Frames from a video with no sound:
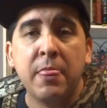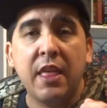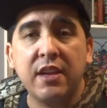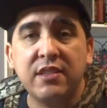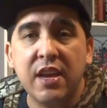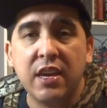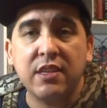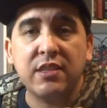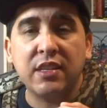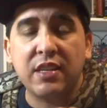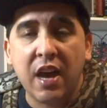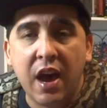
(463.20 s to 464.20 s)
that snake is
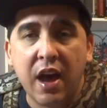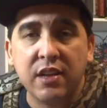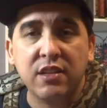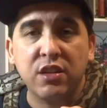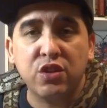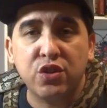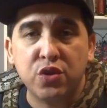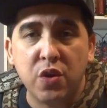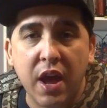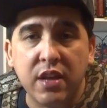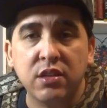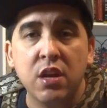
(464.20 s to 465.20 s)
in constant
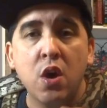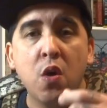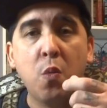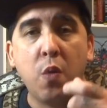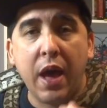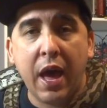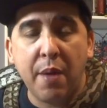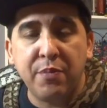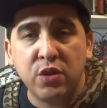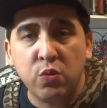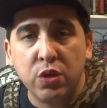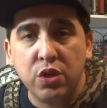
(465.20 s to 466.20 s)
stress. What
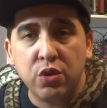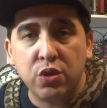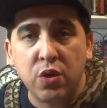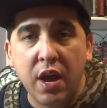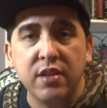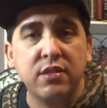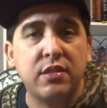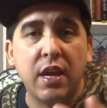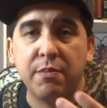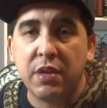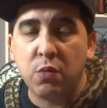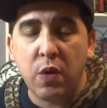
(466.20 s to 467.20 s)
happens when you stress?
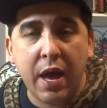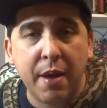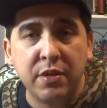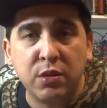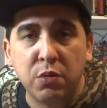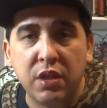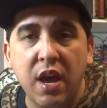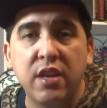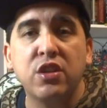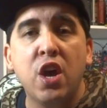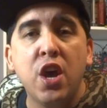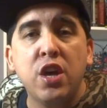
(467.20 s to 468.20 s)
Same thing what happens with
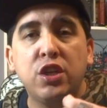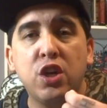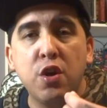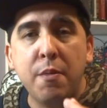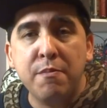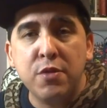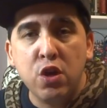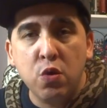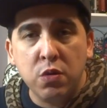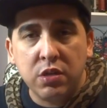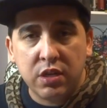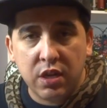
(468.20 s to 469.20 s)
us. Your
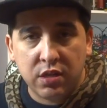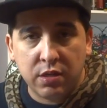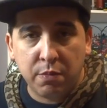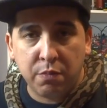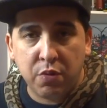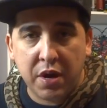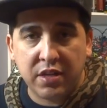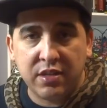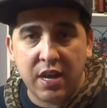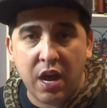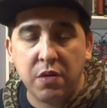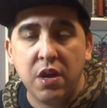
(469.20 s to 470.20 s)
immune system breaks
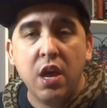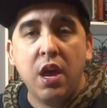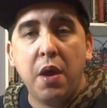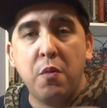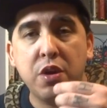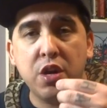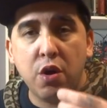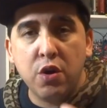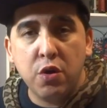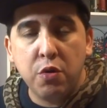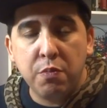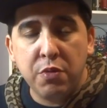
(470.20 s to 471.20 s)
down. And when your
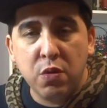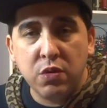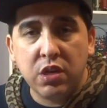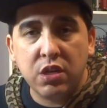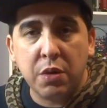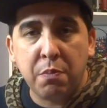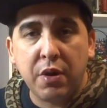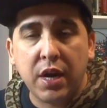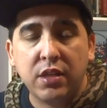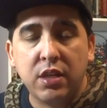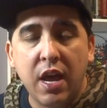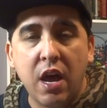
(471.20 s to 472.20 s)
immune system
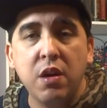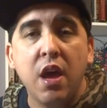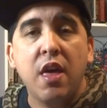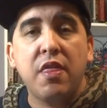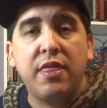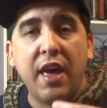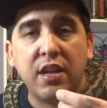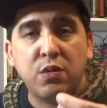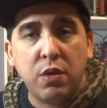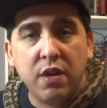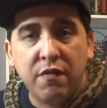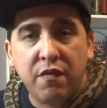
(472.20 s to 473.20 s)
breaks down, that's
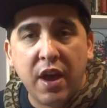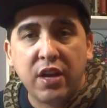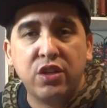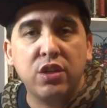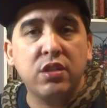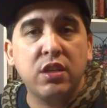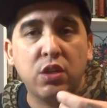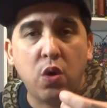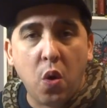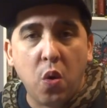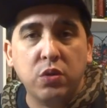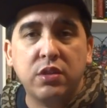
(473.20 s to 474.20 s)
when infections and
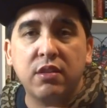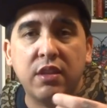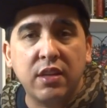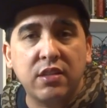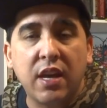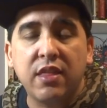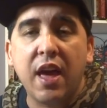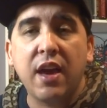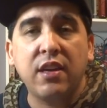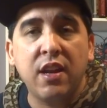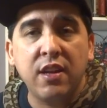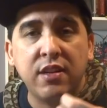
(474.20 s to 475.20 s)
colds and things like
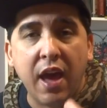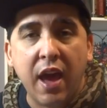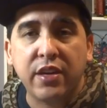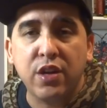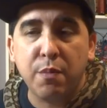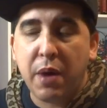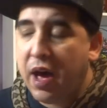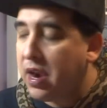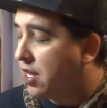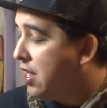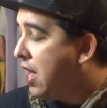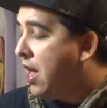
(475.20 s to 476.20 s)
that can attack your
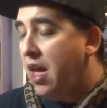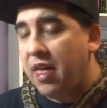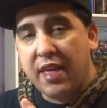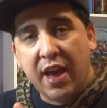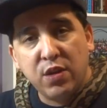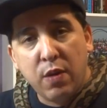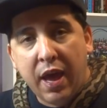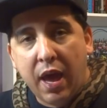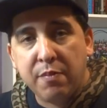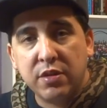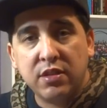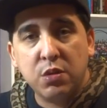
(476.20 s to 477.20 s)
body. And that's what
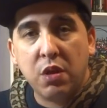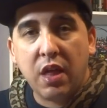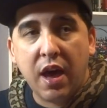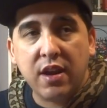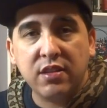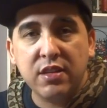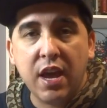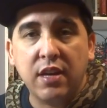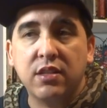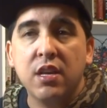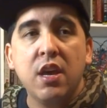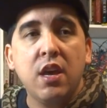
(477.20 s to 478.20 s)
happens to a lot of
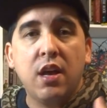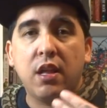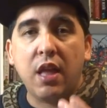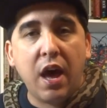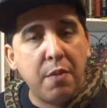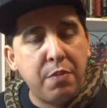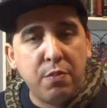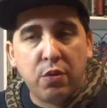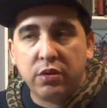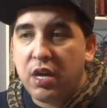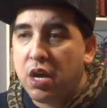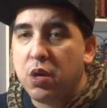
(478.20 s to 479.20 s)
snakes. A lot of
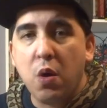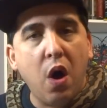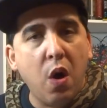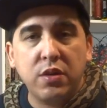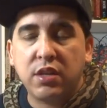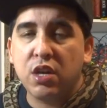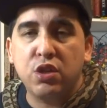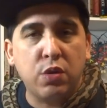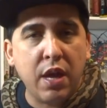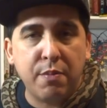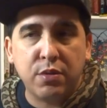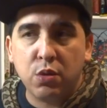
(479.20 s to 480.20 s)
people tell you, oh, it's because you
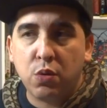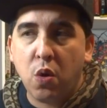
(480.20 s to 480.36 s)
kept it too